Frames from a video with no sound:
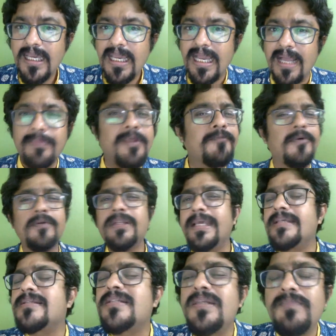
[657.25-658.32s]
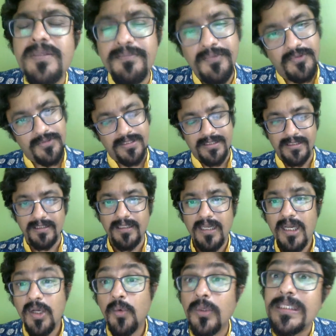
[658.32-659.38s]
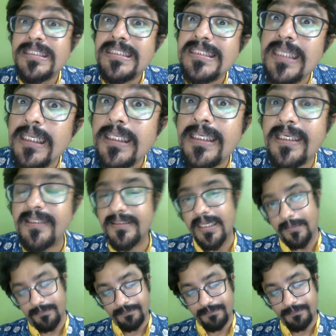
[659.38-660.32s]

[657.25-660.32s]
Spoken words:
and they found it extremely musical, was Sangeeta.